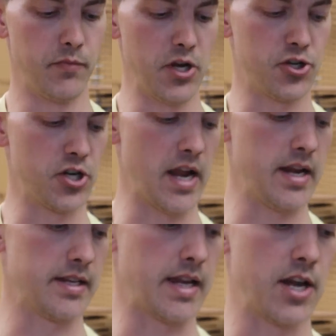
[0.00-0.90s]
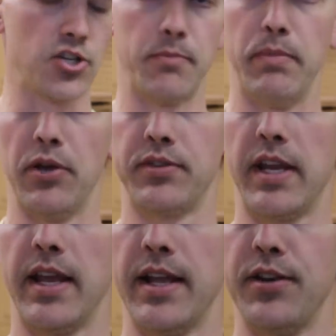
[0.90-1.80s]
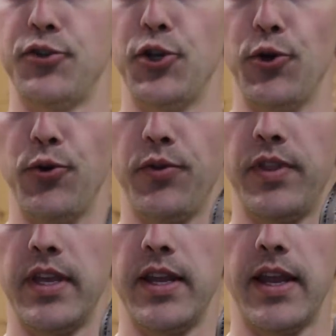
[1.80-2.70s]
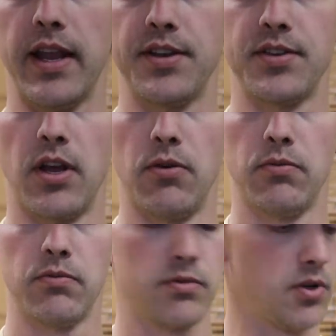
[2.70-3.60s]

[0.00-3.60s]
this shank is actually built into the insole,